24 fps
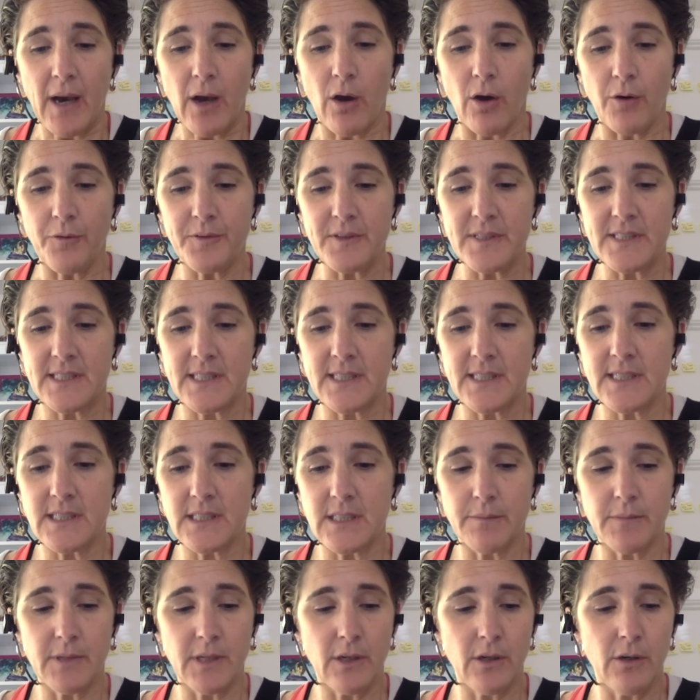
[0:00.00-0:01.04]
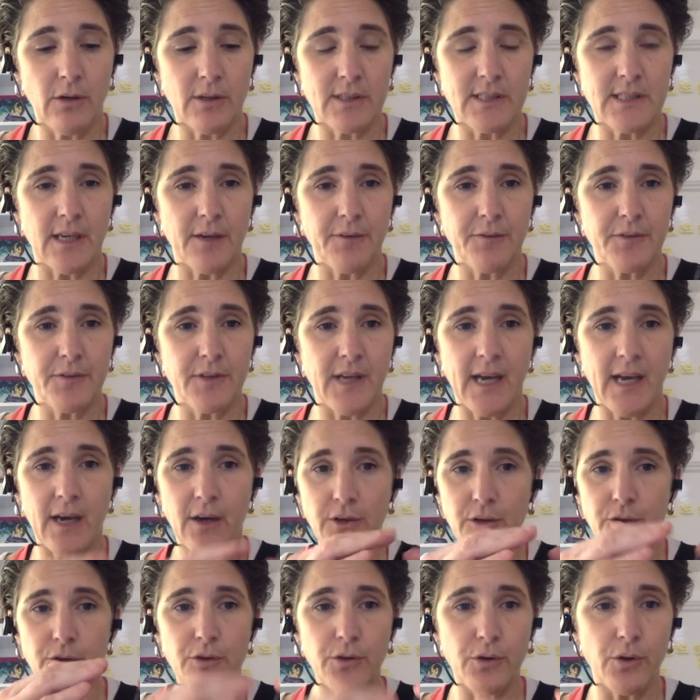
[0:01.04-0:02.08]
a back office system that looks after
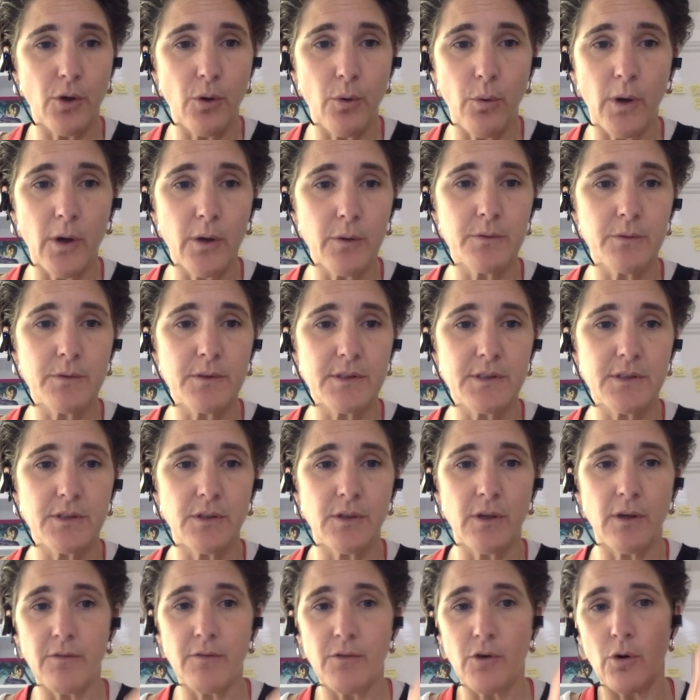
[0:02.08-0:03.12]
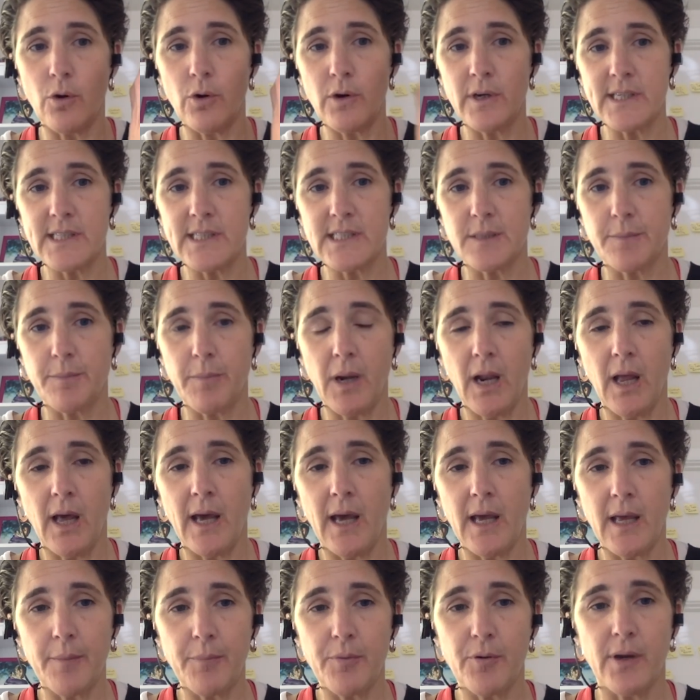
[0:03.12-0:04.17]
how you do your quotes. You know, you've got all your
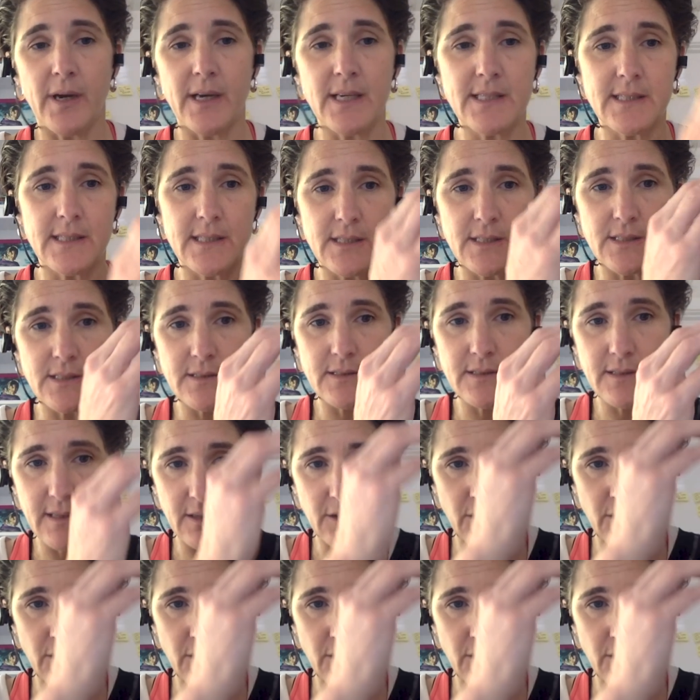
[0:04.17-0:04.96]
supplier prices.